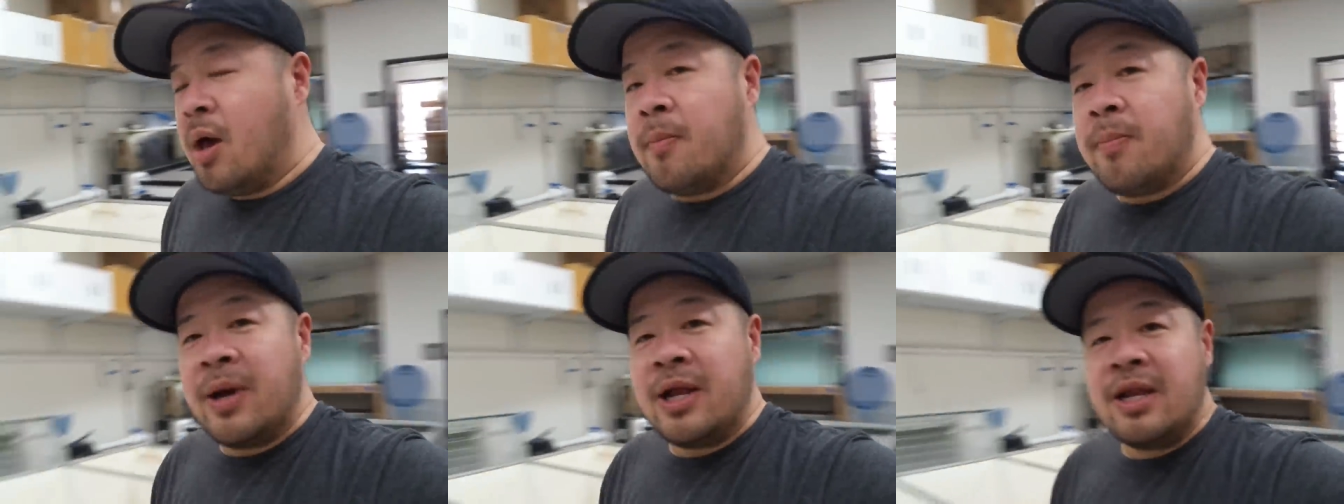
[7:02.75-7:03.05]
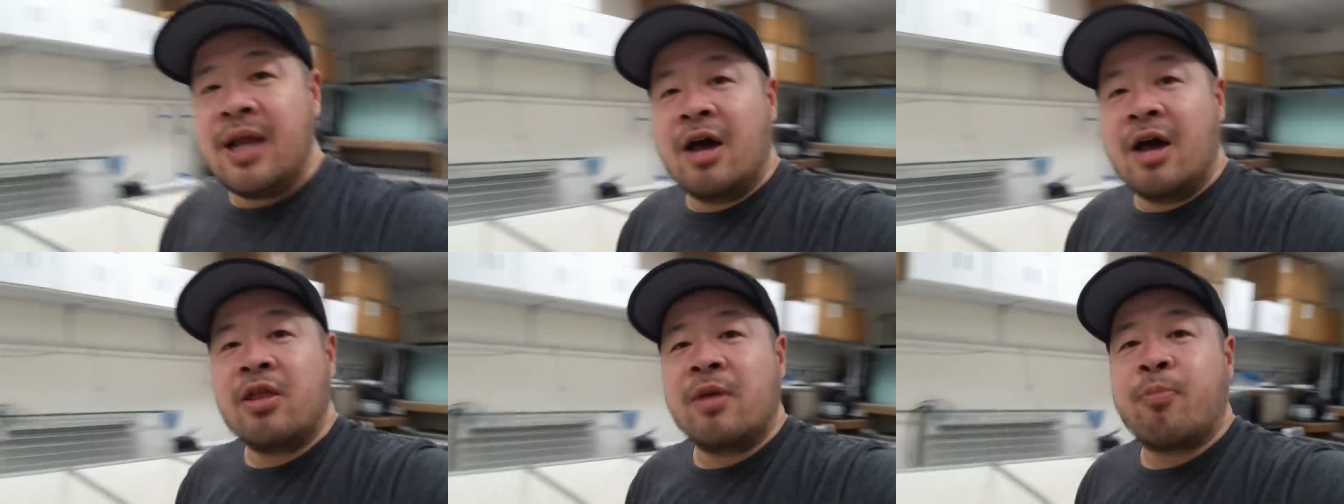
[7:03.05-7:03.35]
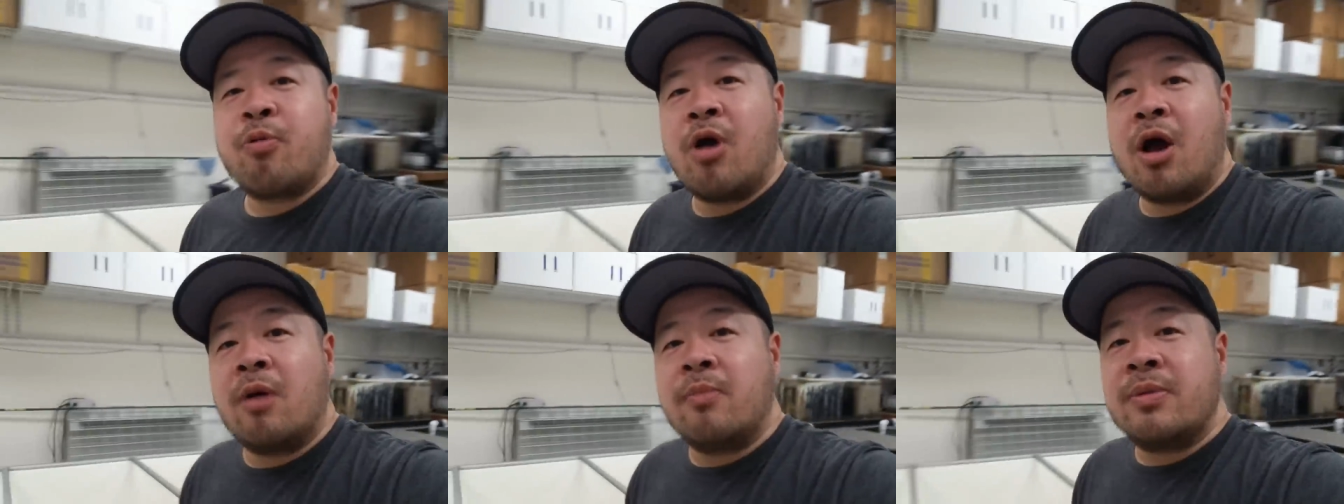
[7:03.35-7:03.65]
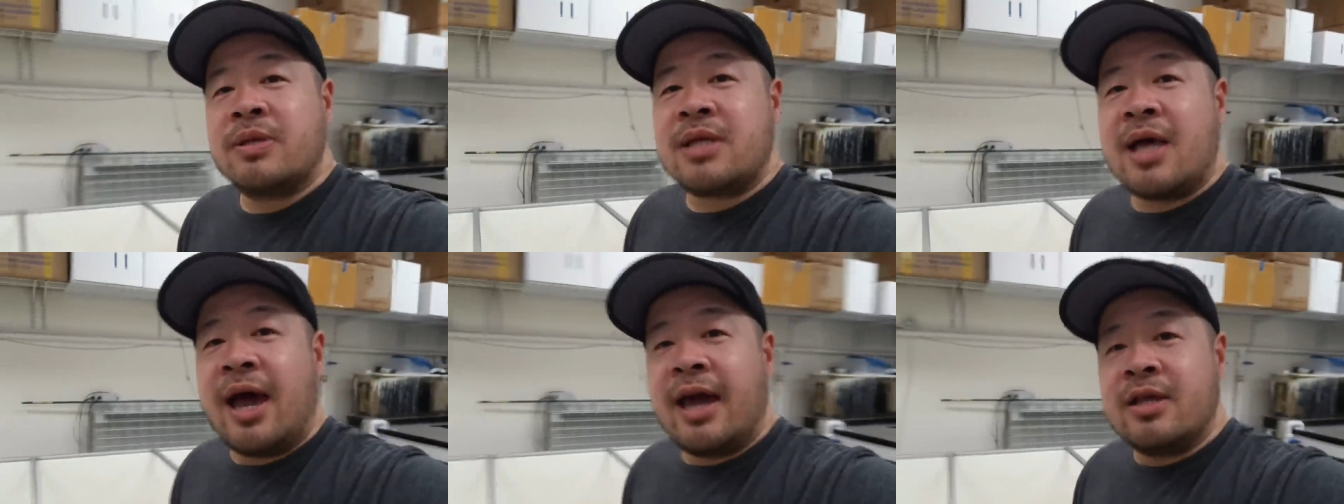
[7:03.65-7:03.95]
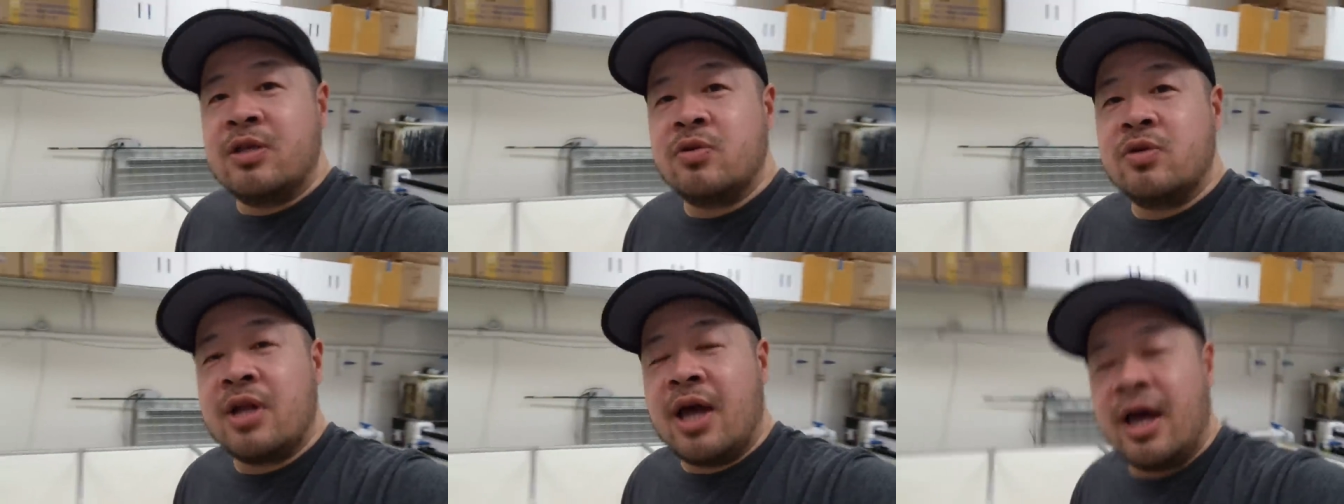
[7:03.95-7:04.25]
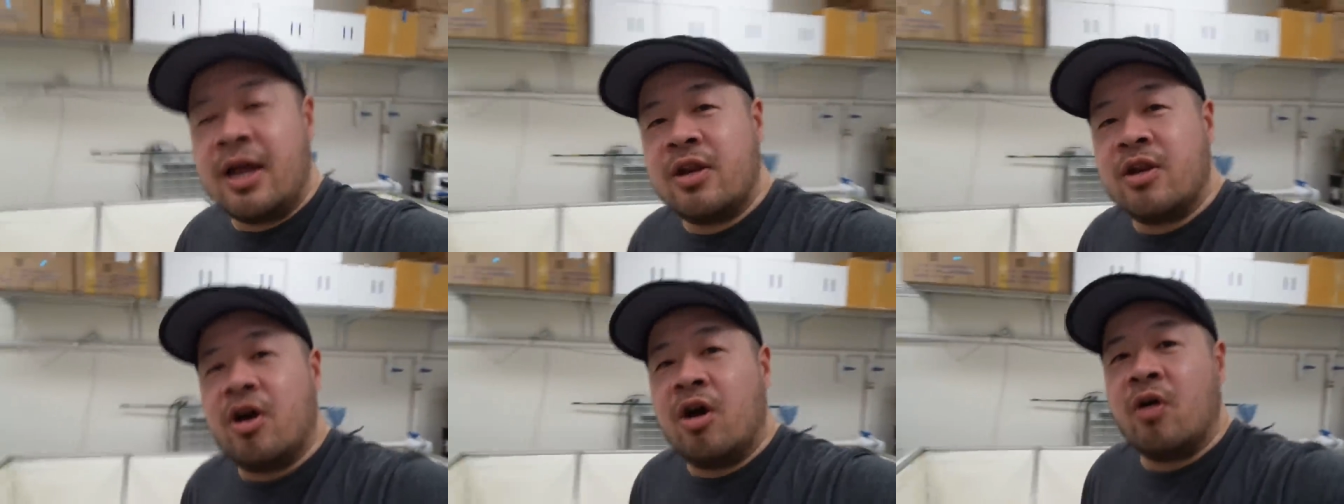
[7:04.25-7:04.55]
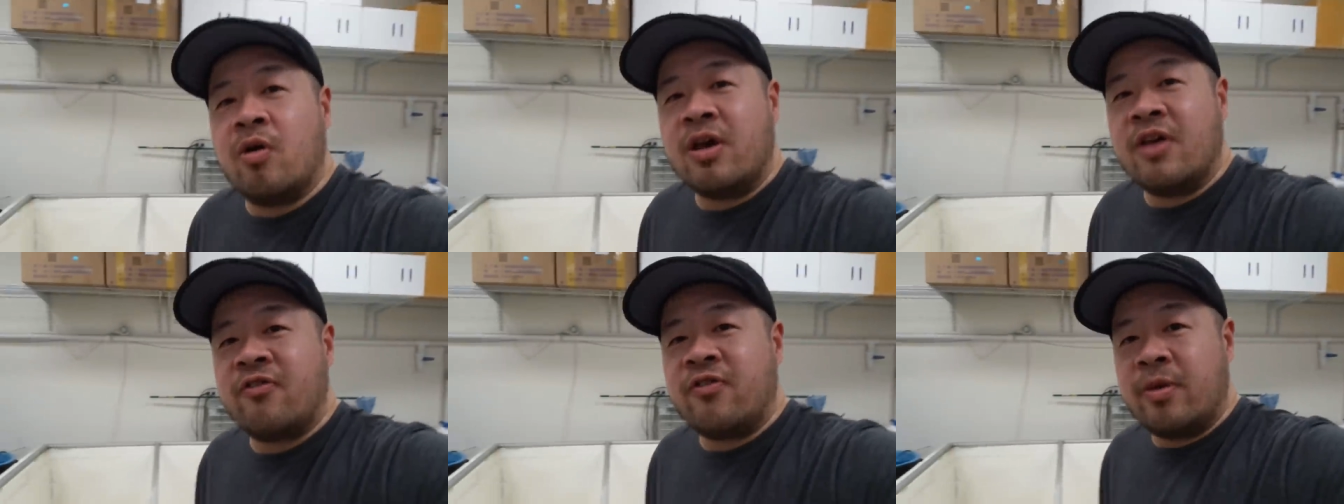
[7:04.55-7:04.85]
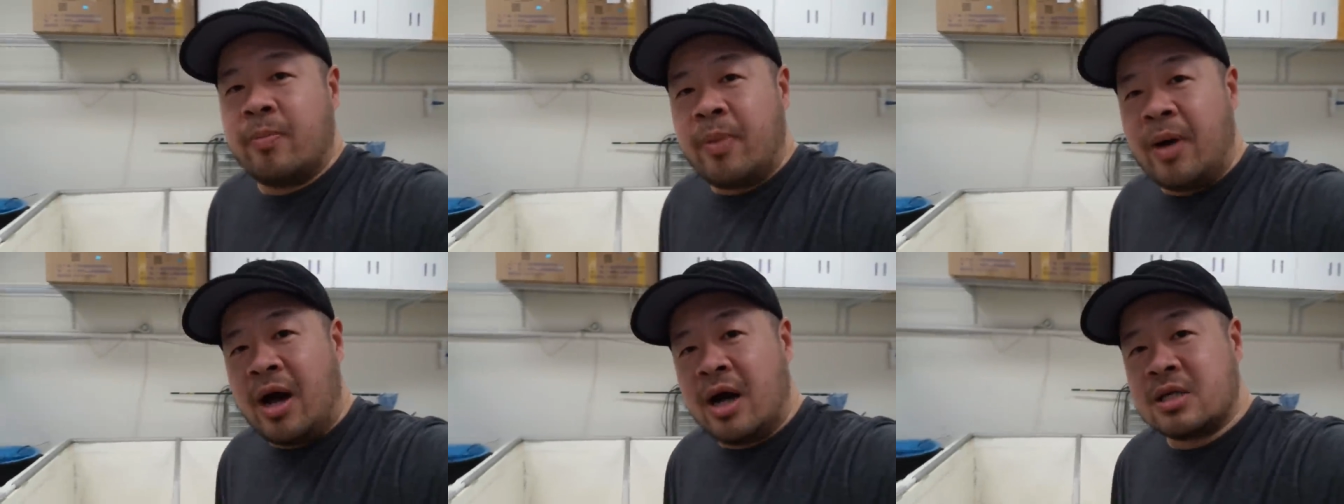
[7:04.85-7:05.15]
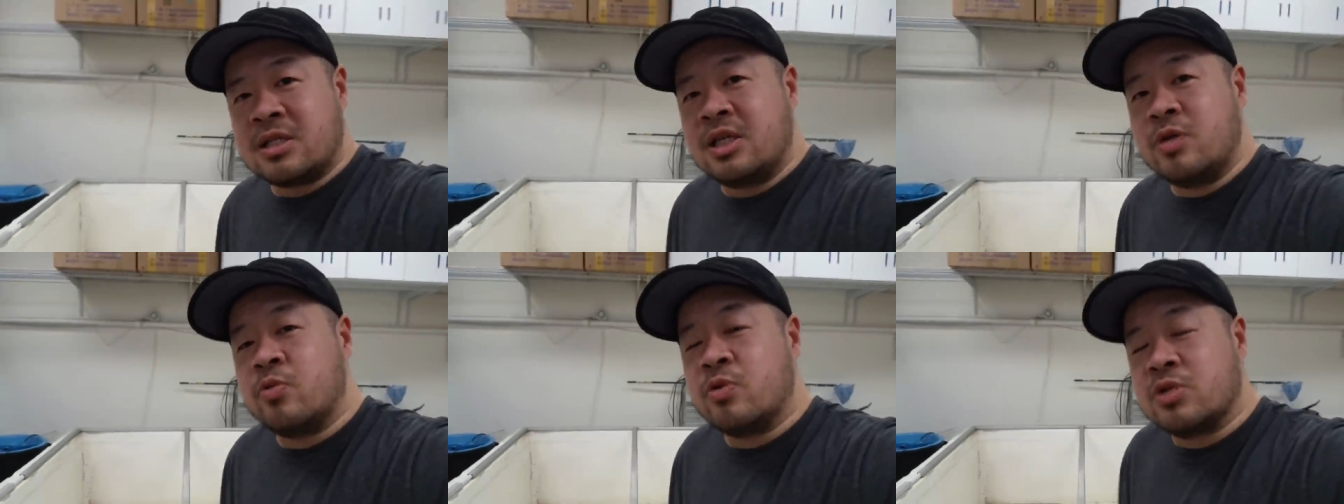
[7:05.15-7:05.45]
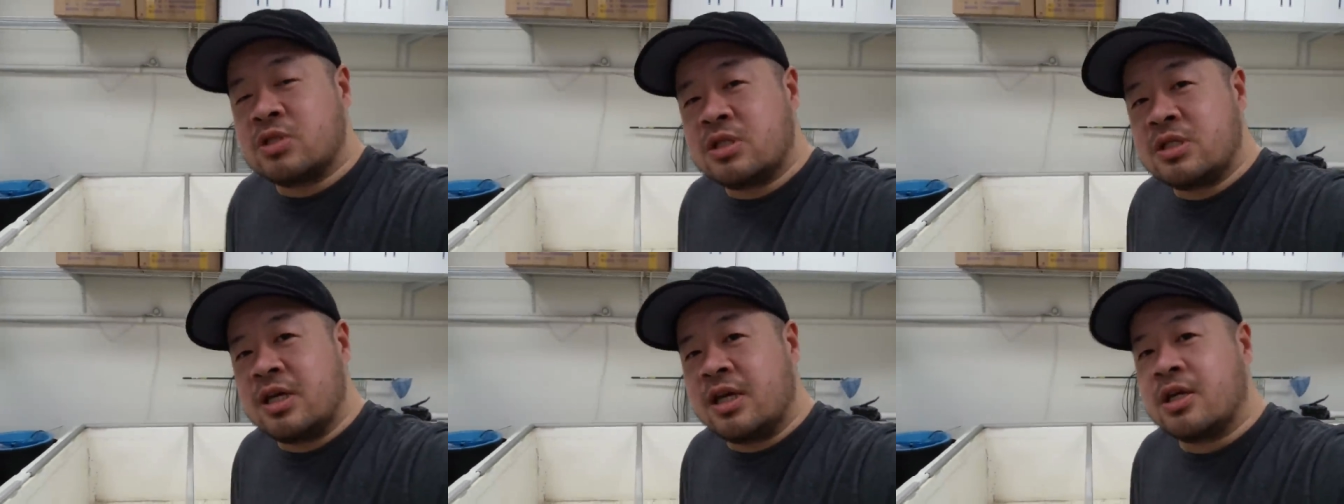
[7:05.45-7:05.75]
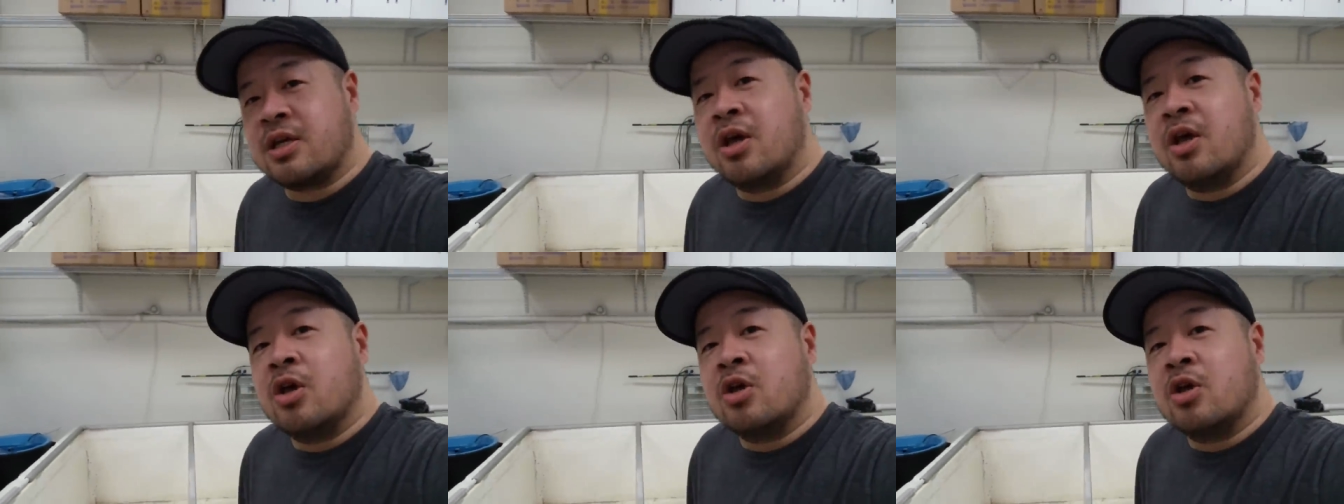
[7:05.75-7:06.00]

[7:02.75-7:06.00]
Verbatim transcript: But now the problem is I do not know if epoxy will stick